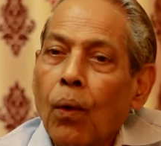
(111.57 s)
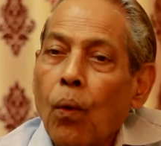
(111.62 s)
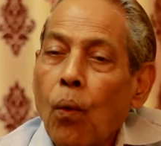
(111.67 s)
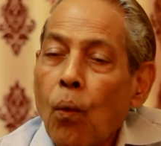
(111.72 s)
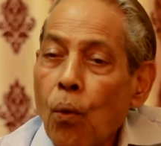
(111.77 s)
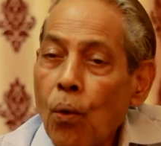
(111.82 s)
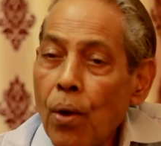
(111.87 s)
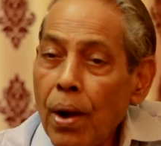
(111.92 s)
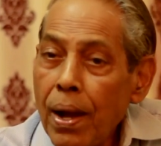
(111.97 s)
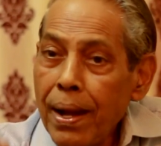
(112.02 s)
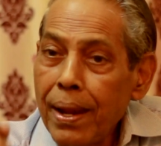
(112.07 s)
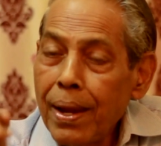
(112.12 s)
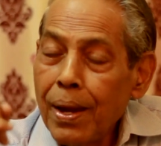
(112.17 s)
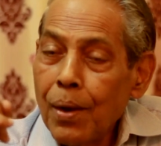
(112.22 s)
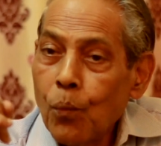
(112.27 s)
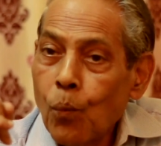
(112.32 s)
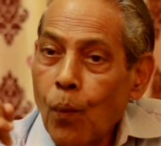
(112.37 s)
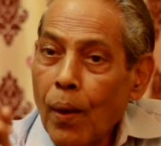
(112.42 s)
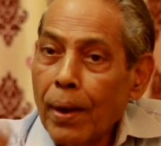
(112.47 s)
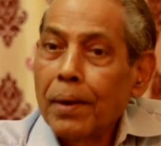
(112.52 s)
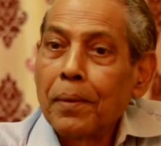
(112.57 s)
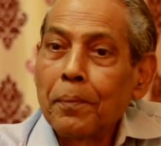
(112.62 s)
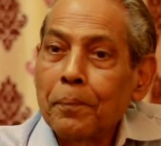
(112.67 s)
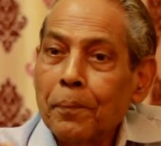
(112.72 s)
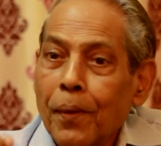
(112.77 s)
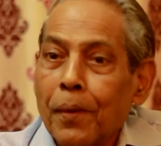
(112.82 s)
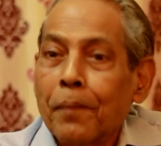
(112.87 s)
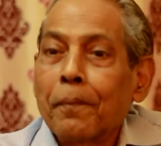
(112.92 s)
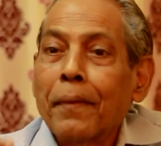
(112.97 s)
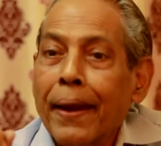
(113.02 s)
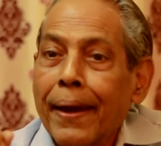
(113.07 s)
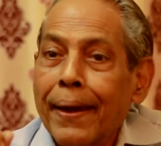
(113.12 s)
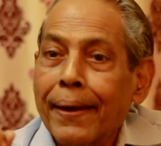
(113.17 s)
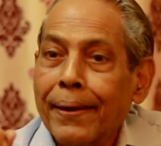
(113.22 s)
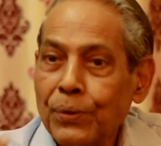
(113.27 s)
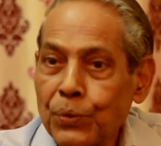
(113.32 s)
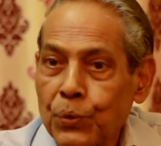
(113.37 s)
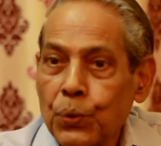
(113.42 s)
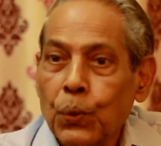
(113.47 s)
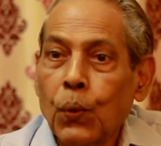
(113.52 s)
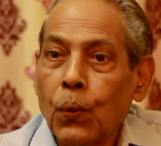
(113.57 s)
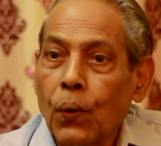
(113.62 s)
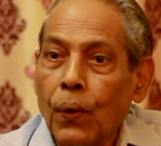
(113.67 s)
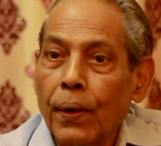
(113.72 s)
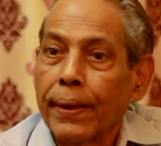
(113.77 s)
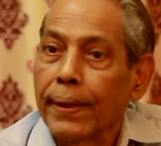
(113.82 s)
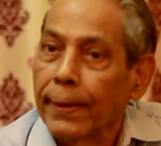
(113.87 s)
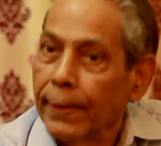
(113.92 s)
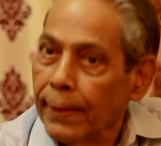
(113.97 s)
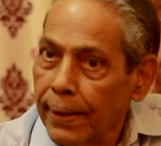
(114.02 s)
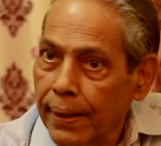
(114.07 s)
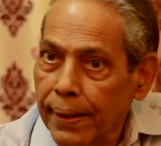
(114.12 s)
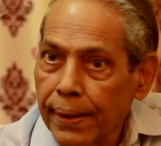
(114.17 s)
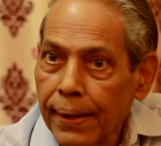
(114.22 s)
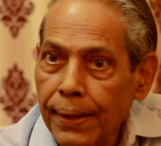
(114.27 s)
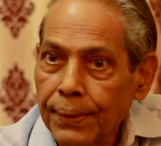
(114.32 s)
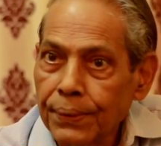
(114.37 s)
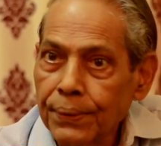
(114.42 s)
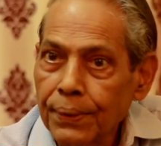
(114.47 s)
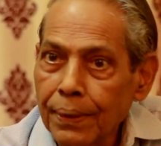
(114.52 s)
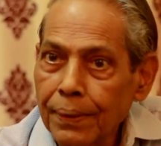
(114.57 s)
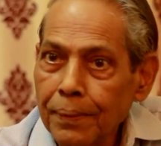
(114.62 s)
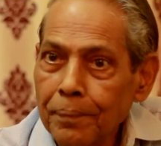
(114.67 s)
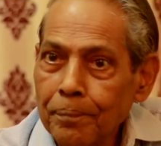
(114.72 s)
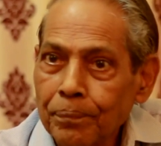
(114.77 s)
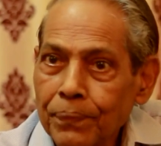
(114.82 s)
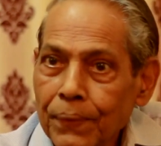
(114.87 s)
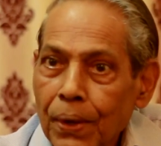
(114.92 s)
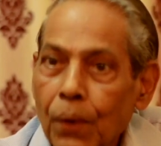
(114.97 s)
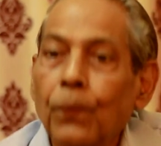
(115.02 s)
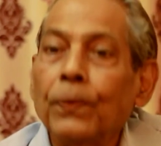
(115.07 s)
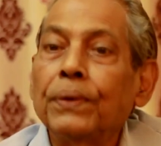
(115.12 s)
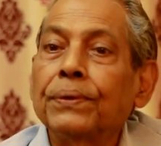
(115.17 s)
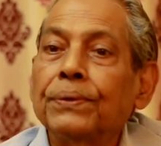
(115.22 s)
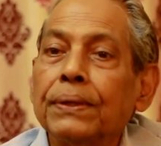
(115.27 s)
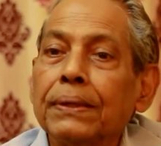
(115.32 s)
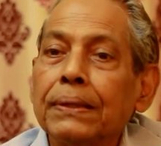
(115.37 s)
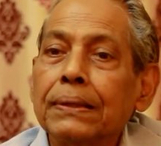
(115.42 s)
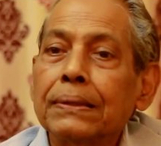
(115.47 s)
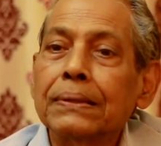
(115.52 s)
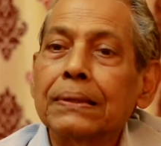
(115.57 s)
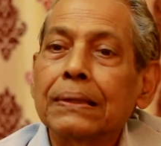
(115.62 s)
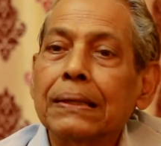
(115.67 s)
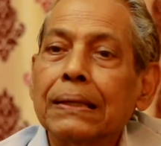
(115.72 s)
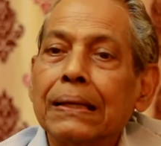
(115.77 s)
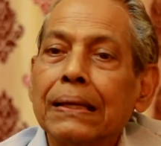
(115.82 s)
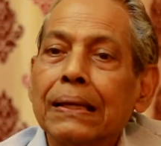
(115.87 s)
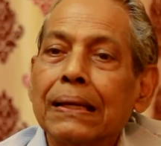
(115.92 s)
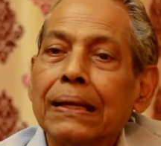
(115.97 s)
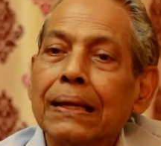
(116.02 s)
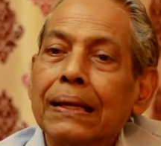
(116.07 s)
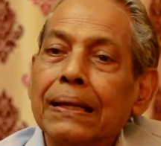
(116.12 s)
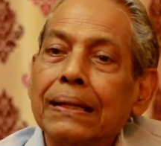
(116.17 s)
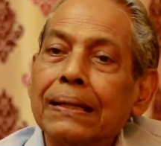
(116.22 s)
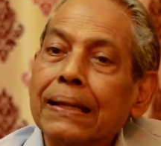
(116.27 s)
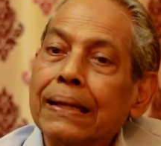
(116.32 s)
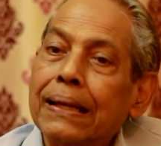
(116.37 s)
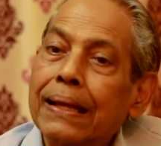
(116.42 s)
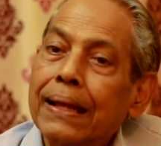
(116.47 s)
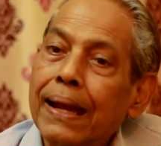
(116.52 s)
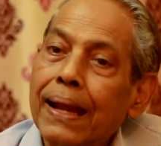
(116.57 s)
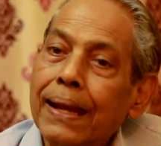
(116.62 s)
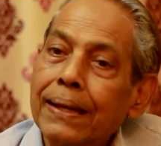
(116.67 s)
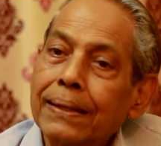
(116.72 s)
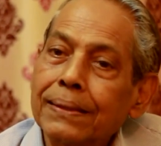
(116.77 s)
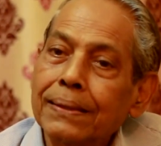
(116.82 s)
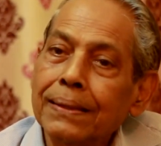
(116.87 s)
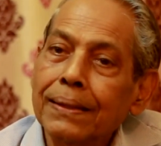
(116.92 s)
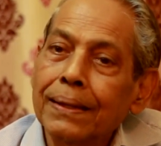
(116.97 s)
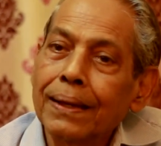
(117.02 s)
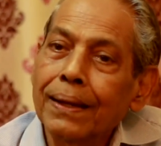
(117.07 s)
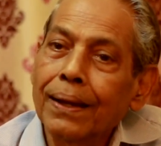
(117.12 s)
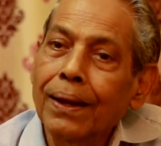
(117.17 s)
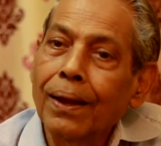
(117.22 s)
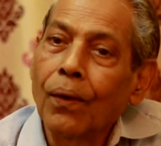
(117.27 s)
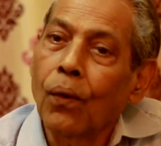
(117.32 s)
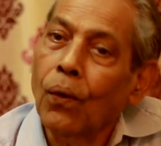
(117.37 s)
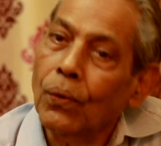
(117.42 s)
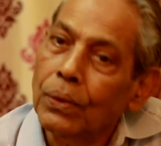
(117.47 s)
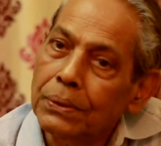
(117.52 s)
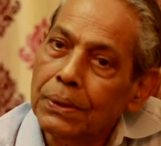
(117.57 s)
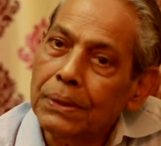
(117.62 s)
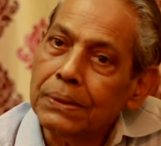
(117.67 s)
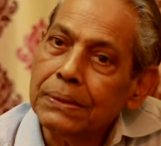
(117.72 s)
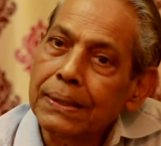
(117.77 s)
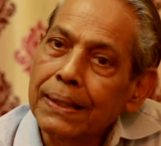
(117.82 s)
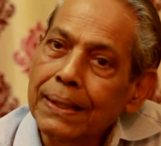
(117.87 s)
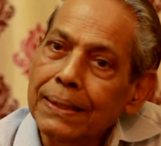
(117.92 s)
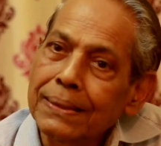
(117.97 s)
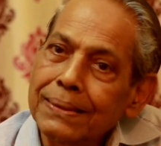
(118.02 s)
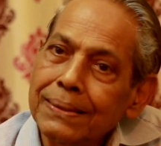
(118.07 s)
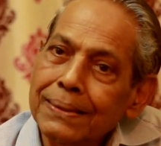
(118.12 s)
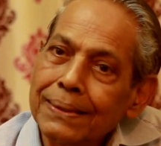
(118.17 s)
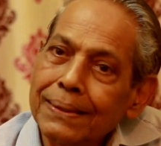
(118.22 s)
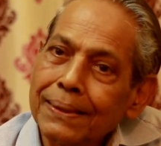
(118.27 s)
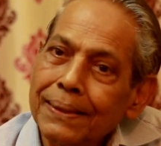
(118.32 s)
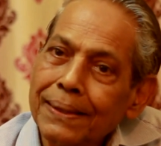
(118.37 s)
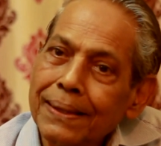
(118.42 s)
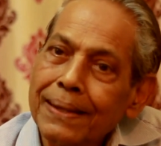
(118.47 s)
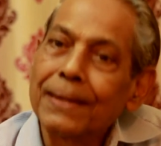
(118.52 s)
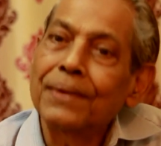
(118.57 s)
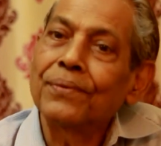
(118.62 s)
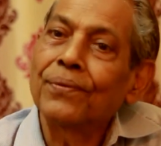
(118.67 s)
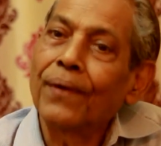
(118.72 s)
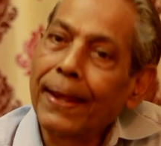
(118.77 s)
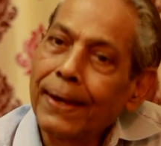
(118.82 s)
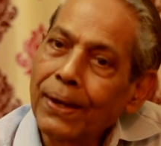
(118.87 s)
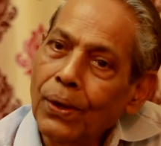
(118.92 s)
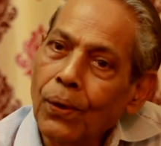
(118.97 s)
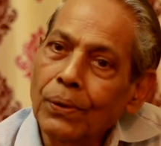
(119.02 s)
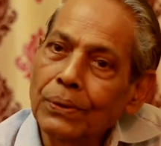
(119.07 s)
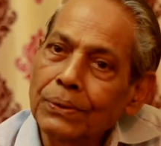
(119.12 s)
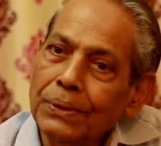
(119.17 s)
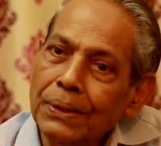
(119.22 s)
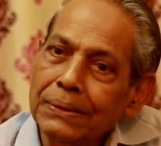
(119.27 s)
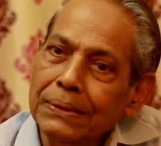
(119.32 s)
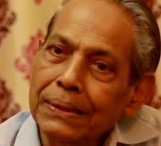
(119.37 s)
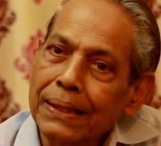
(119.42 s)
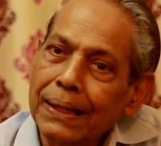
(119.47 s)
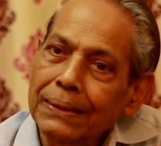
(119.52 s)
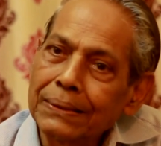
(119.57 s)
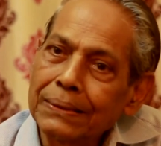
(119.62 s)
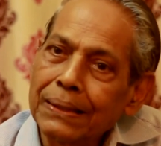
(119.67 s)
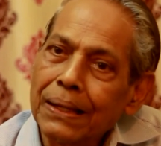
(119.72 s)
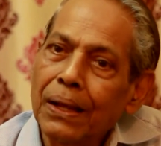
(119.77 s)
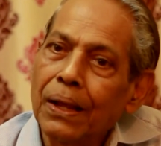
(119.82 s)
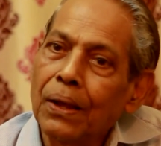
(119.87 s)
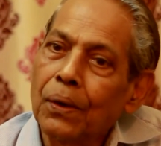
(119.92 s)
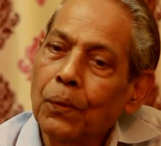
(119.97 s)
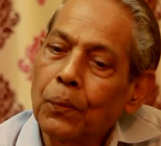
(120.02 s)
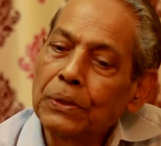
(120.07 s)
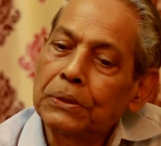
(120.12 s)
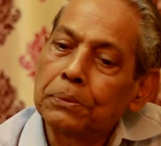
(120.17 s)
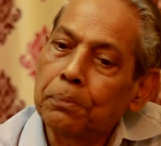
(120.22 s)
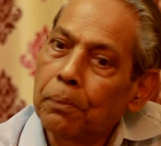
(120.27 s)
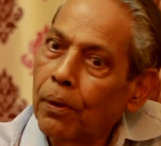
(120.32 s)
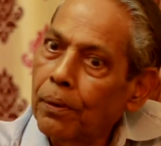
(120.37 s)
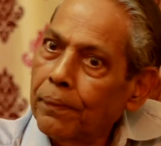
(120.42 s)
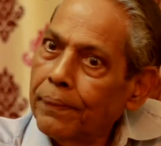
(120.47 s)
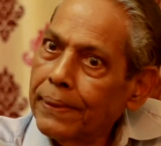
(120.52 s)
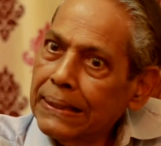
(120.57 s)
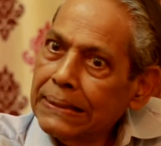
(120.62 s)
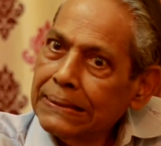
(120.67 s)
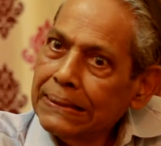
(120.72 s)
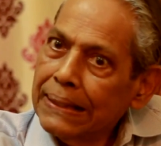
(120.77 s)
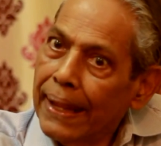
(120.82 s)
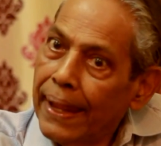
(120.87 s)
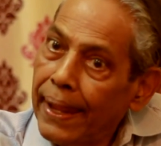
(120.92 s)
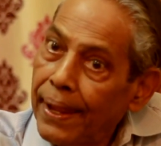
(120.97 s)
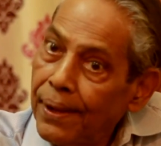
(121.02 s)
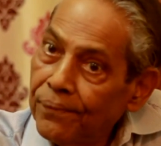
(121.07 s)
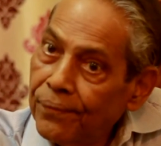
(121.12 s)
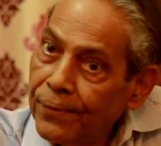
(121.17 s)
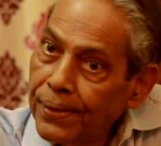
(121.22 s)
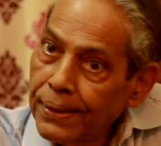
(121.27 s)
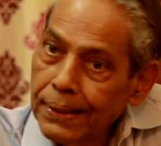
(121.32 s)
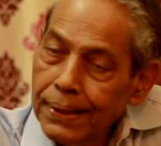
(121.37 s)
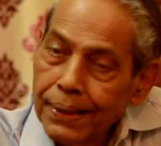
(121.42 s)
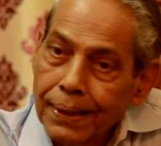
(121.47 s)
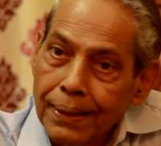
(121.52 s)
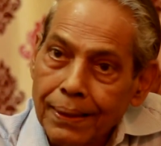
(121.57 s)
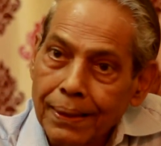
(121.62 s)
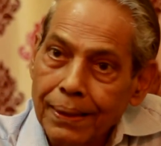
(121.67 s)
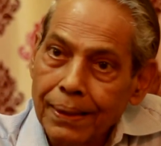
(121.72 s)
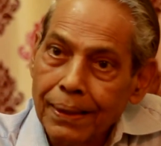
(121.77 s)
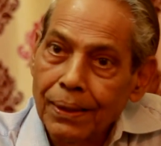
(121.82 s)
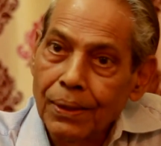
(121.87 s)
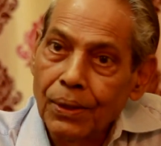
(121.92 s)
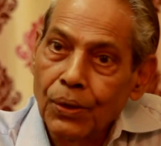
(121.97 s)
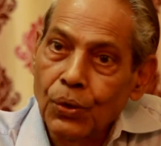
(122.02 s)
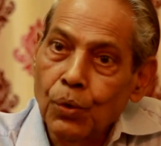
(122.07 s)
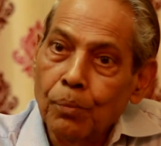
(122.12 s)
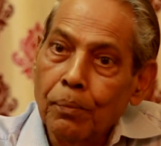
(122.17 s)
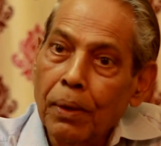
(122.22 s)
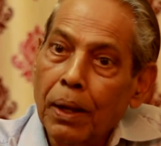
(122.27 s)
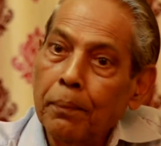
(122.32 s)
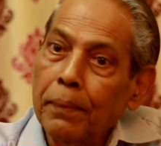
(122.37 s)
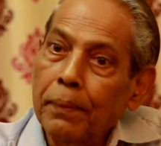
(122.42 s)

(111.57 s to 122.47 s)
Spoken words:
Only one permanent yoga in creation, which is the great consciousness, divine consciousness, which pervades everything, human